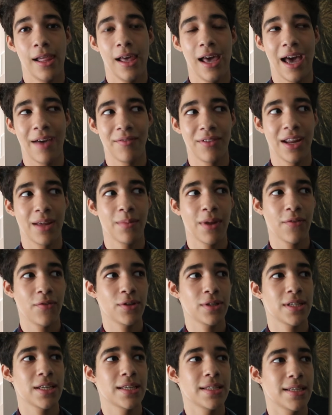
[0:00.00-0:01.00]
Haven't had my
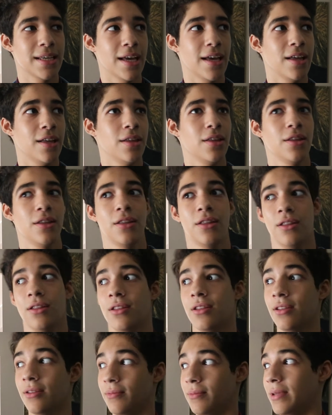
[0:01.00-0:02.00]
first kiss yet.
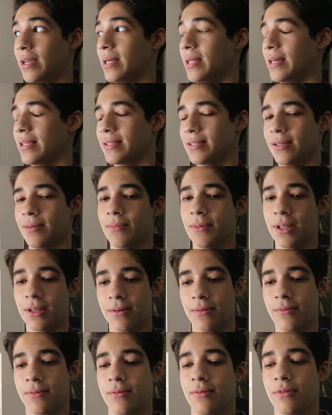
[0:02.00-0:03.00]
Yeah, that's something.